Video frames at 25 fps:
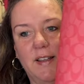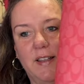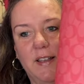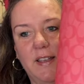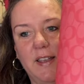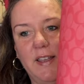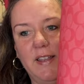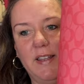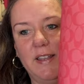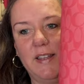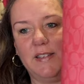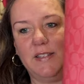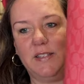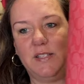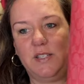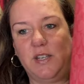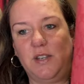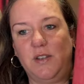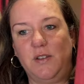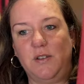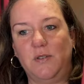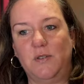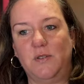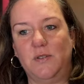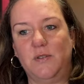it is
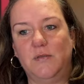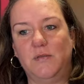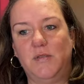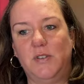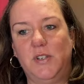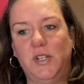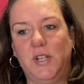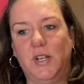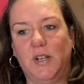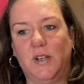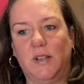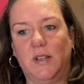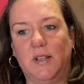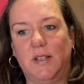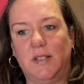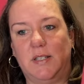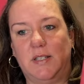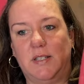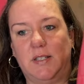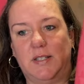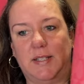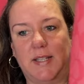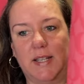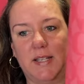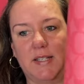huge.
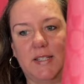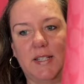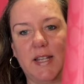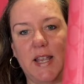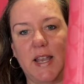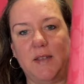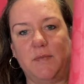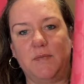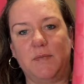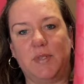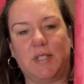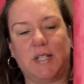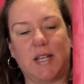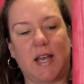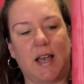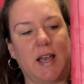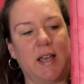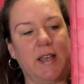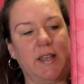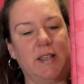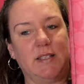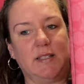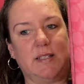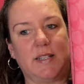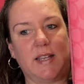It's the same
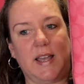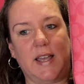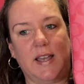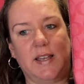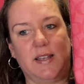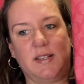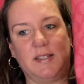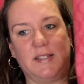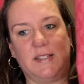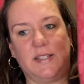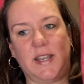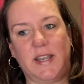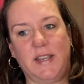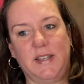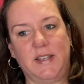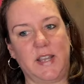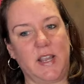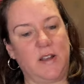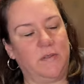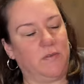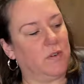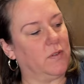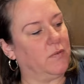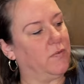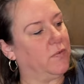size as a
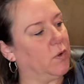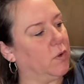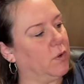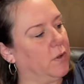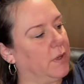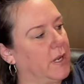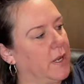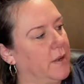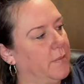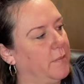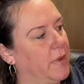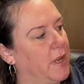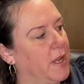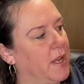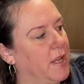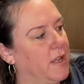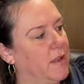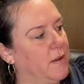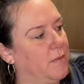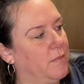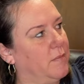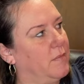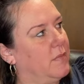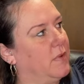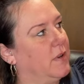Neverfull
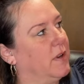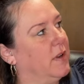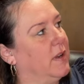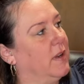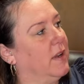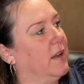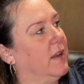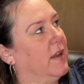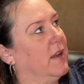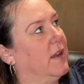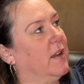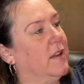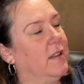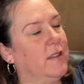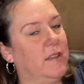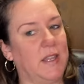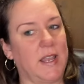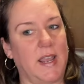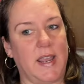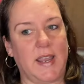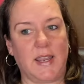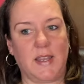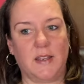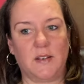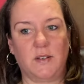MM. The
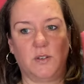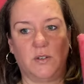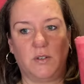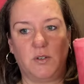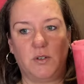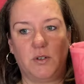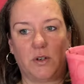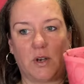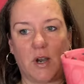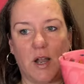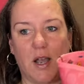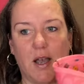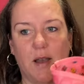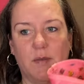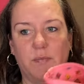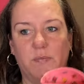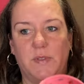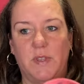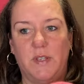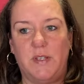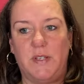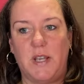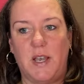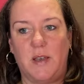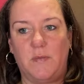handle drop,
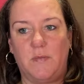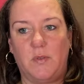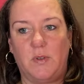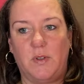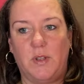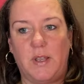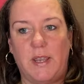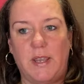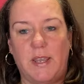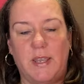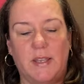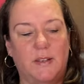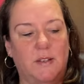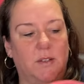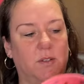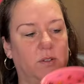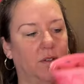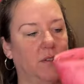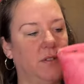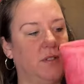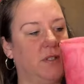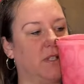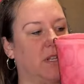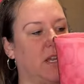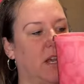the double
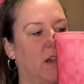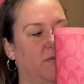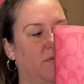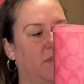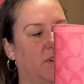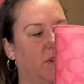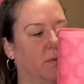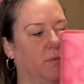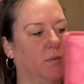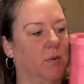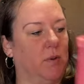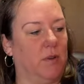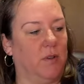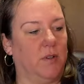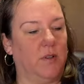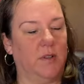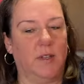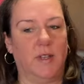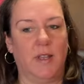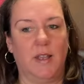handles, comfortable.